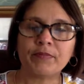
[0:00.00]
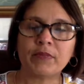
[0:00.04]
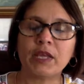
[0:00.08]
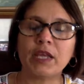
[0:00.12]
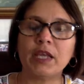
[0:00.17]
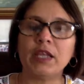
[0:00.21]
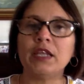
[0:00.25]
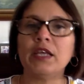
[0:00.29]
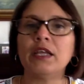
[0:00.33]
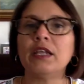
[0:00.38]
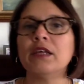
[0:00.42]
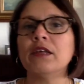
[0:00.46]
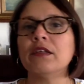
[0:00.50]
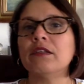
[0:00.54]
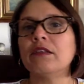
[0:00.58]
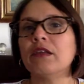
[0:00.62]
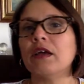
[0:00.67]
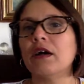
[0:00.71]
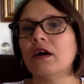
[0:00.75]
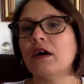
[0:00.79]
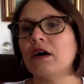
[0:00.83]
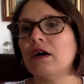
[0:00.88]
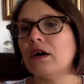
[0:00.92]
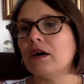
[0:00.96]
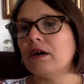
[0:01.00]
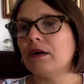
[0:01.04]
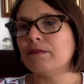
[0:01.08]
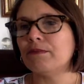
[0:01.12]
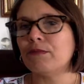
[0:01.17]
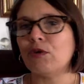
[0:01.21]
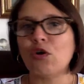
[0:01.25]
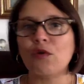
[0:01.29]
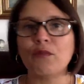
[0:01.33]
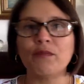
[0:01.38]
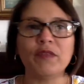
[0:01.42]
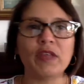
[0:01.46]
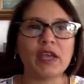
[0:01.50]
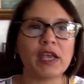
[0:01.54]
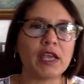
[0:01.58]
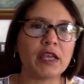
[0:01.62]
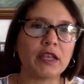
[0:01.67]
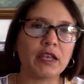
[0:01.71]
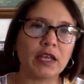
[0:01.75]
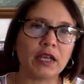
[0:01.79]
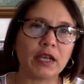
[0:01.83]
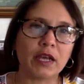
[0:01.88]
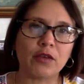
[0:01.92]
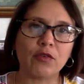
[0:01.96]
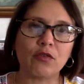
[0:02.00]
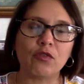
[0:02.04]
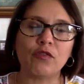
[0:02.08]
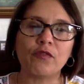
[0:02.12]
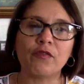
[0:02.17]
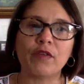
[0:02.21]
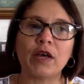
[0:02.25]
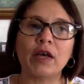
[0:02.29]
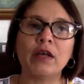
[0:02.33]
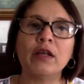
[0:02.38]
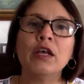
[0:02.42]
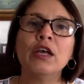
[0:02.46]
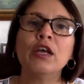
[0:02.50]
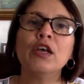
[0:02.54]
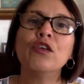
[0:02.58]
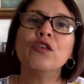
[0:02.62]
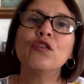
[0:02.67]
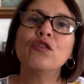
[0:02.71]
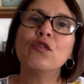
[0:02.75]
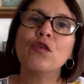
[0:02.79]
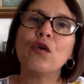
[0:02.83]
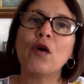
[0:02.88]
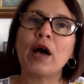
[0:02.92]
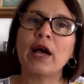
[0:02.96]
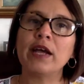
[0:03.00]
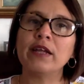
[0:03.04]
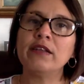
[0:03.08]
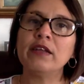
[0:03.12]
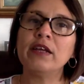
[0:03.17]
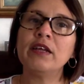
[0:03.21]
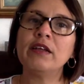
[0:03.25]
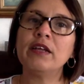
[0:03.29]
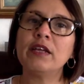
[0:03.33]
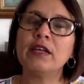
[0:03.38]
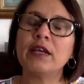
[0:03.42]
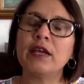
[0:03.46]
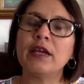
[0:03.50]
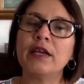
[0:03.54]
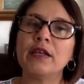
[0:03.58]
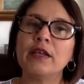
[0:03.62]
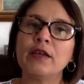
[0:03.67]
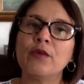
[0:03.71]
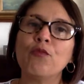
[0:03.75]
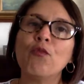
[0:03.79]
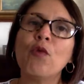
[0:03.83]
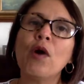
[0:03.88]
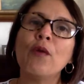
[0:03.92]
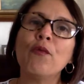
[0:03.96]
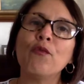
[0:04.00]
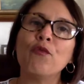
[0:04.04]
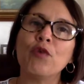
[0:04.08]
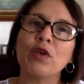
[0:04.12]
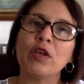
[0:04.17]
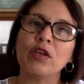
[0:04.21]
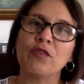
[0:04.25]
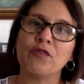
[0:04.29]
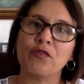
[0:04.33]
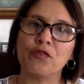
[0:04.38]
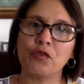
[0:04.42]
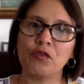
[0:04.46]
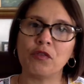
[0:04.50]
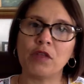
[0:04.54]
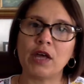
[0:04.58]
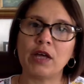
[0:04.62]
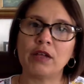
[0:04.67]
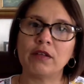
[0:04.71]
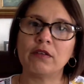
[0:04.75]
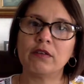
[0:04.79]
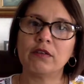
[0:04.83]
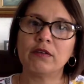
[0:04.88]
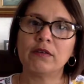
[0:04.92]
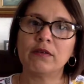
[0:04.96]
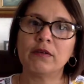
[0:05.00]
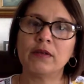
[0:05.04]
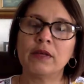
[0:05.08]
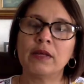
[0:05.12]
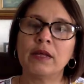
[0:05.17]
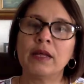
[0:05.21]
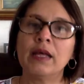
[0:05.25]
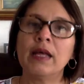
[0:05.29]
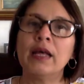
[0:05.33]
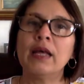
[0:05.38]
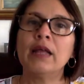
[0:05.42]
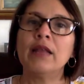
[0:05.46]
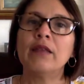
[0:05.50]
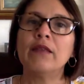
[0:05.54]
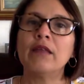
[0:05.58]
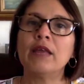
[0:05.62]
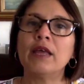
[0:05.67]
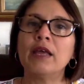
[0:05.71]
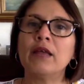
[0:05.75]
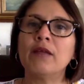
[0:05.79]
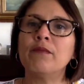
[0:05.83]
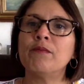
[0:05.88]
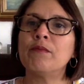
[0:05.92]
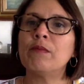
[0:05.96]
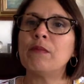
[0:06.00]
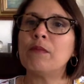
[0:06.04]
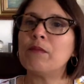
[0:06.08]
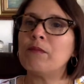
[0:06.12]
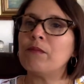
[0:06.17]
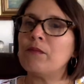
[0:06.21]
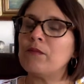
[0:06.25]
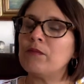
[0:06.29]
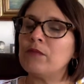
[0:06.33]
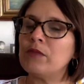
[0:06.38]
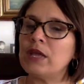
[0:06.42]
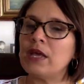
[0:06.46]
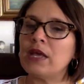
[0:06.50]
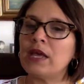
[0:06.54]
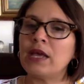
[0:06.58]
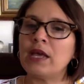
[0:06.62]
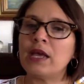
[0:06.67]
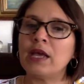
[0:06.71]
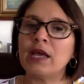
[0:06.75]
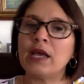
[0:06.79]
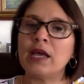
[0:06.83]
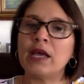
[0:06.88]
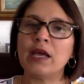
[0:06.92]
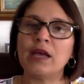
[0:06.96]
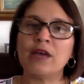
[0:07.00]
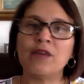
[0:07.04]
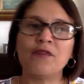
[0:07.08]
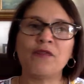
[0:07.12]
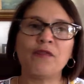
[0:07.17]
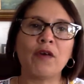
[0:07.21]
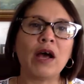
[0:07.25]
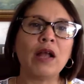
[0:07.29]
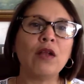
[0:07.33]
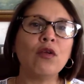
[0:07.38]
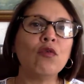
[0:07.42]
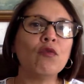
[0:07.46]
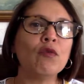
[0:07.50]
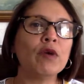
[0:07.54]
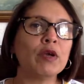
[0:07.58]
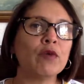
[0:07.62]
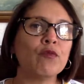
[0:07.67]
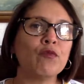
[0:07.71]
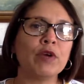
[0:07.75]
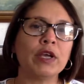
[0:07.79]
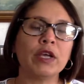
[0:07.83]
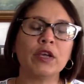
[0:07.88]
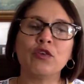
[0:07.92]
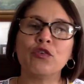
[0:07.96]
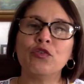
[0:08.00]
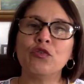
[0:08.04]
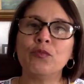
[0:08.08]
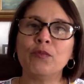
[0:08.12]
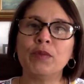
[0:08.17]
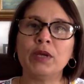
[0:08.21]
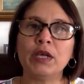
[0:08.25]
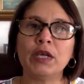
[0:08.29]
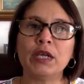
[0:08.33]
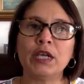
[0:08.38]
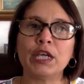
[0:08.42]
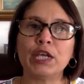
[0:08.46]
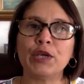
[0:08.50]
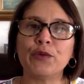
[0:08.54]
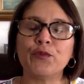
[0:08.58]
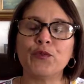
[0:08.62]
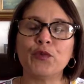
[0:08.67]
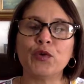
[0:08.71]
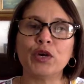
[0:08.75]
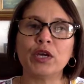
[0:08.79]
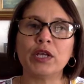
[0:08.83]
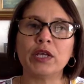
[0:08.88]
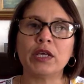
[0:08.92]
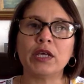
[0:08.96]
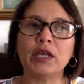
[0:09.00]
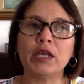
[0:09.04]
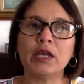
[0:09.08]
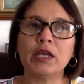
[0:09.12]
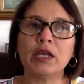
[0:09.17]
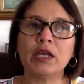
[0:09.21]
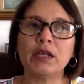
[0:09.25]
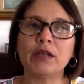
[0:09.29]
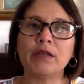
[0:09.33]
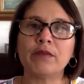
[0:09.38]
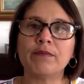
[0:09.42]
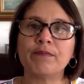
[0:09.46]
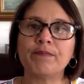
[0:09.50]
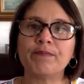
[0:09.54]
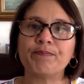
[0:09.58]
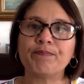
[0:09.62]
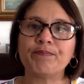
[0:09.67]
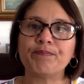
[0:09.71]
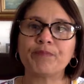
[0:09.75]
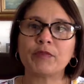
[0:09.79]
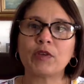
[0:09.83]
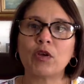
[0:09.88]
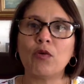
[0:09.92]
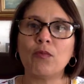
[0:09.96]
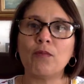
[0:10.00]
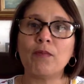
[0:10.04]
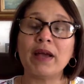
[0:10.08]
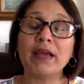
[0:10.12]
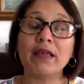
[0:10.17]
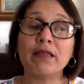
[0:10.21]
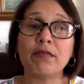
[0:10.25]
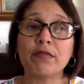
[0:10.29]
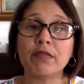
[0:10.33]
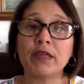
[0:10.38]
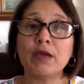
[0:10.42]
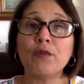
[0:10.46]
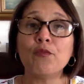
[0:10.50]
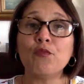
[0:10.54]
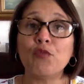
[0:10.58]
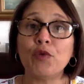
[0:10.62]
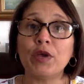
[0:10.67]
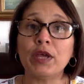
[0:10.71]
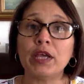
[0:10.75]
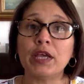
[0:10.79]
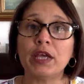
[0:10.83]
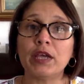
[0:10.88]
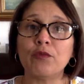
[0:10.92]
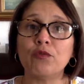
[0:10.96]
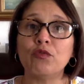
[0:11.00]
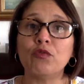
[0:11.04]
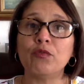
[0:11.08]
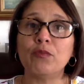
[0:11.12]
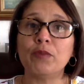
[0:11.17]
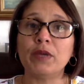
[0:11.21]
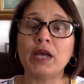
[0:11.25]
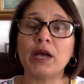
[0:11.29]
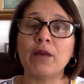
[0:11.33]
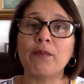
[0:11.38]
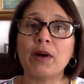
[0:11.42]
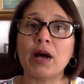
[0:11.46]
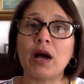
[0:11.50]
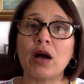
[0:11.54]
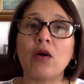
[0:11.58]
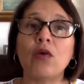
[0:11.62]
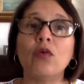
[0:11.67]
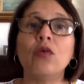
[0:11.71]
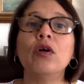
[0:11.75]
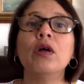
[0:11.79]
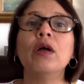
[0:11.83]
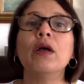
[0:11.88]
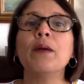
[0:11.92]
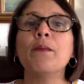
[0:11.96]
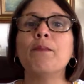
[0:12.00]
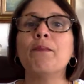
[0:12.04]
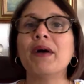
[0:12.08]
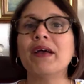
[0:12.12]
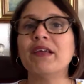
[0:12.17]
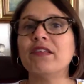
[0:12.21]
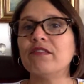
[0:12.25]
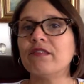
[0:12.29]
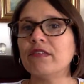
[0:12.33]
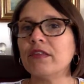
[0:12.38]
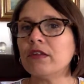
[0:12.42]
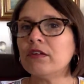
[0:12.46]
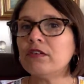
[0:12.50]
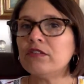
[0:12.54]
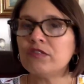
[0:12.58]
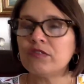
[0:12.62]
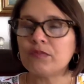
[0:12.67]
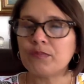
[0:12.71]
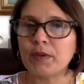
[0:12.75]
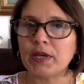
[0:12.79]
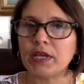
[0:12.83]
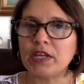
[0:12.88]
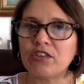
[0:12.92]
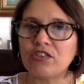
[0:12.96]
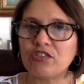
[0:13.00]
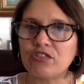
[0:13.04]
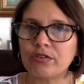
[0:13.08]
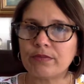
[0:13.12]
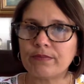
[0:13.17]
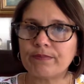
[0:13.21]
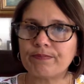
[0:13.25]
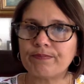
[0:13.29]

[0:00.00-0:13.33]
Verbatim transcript: It needed um, updating and all of that. So I dedicated one week for that. Then the following week could be working on my theme week, it will be about my sales page.